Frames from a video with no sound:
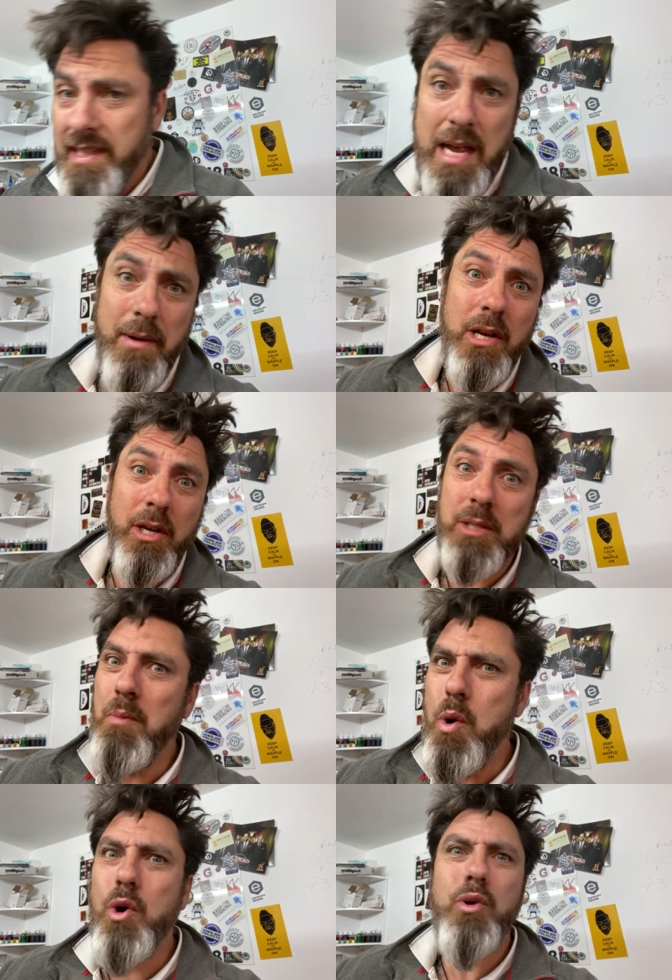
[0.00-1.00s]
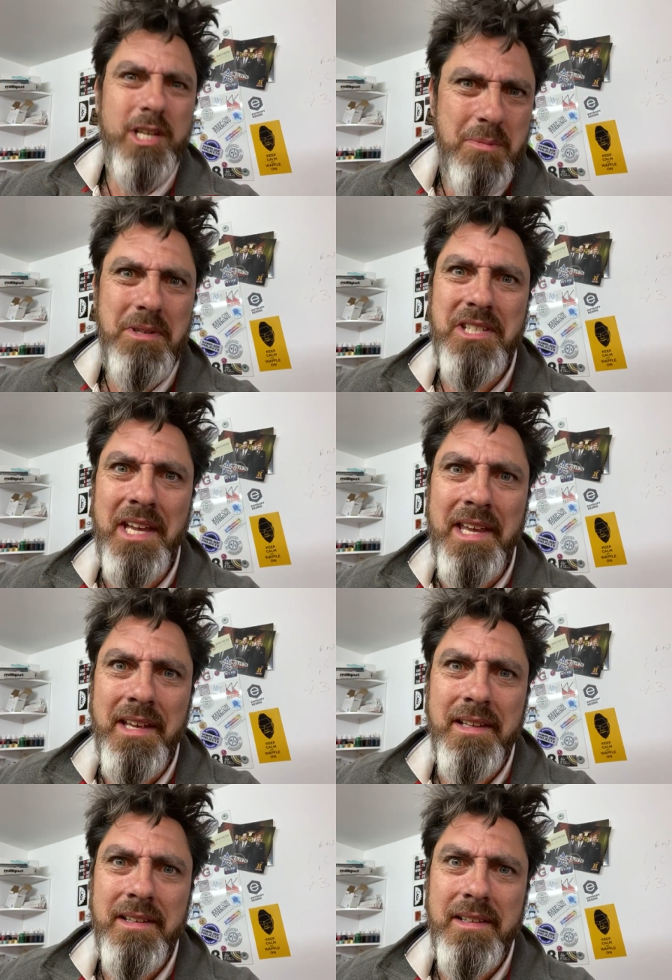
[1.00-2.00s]
Now it looks more Christmassy.
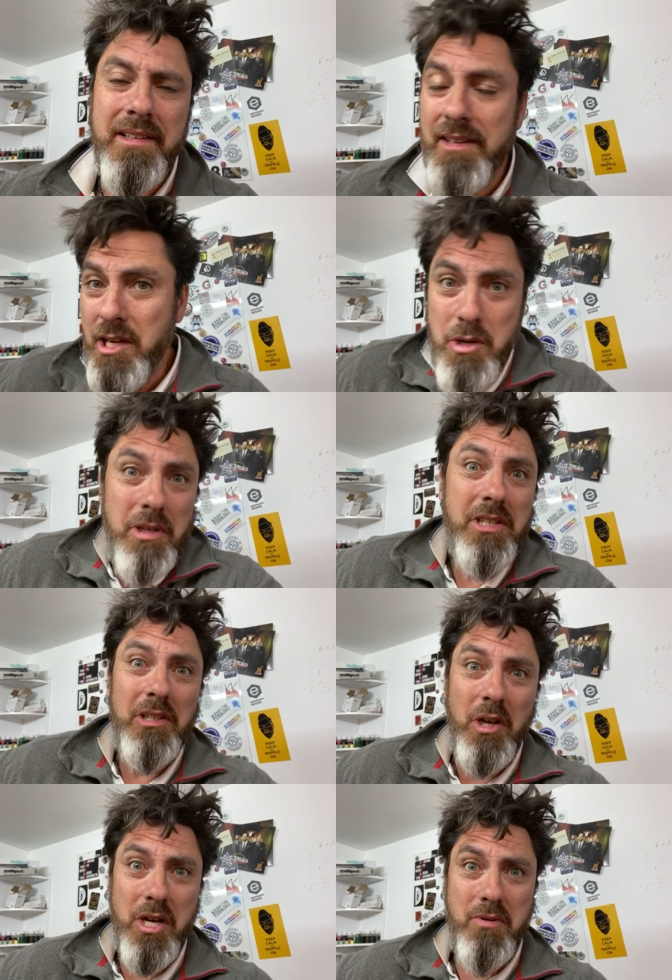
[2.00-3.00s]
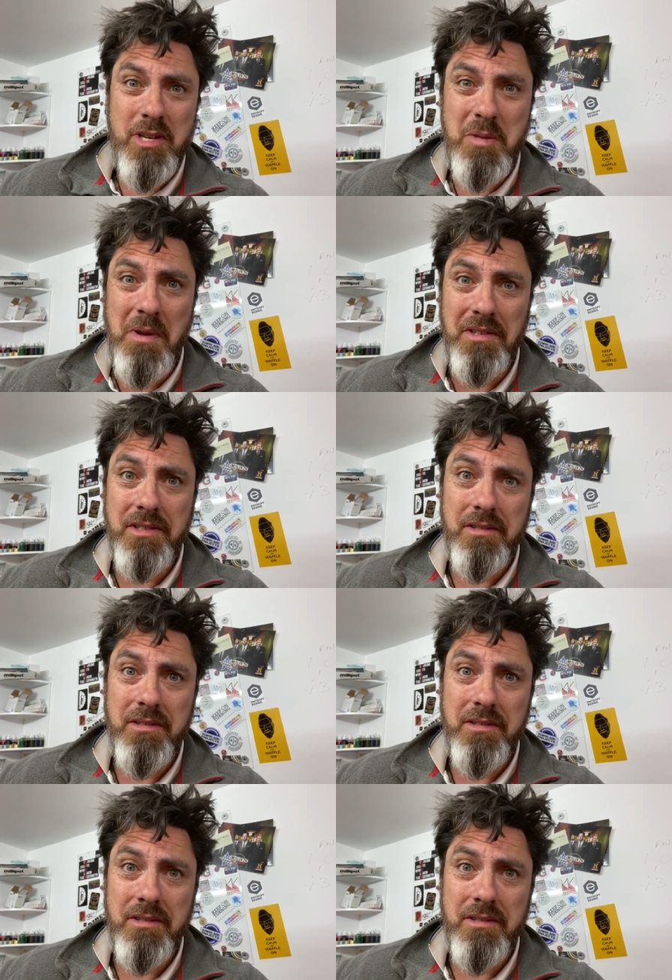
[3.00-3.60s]
Who doesn't like Christmas,